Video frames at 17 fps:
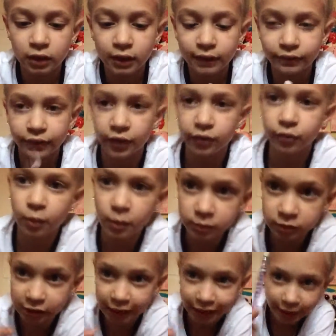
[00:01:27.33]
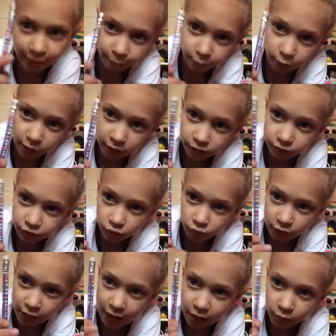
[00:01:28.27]
This one, which I didn't bring to school
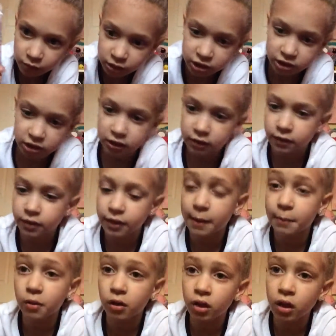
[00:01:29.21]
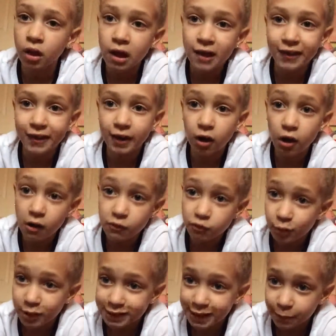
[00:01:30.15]
yet, which they both, they all have
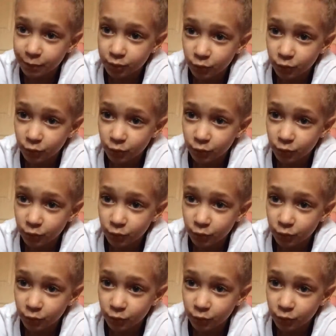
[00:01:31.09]
white of